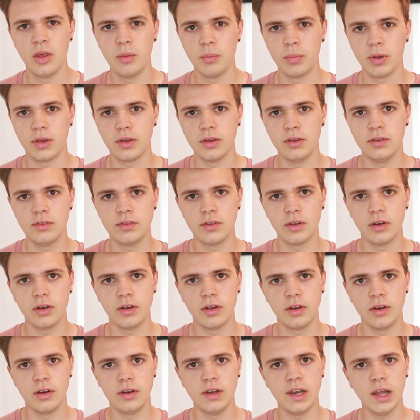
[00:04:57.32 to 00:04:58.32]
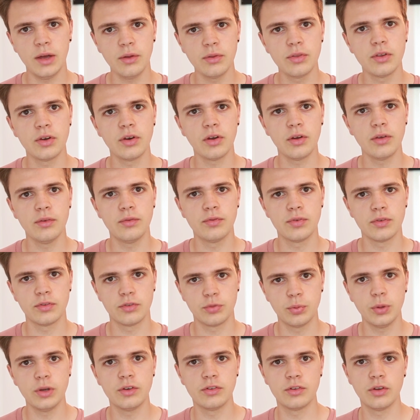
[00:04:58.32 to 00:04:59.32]
because now that I've
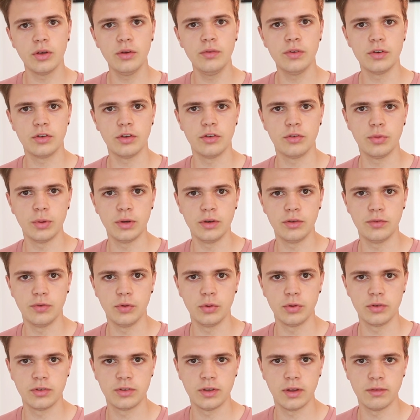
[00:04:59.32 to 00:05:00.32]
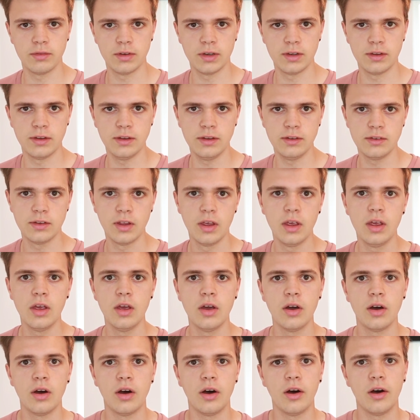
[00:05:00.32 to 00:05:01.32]
switched over to 24-70s,
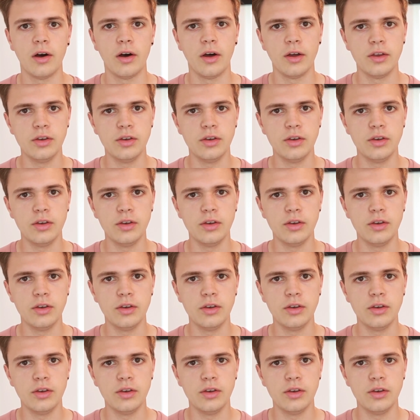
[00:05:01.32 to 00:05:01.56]
I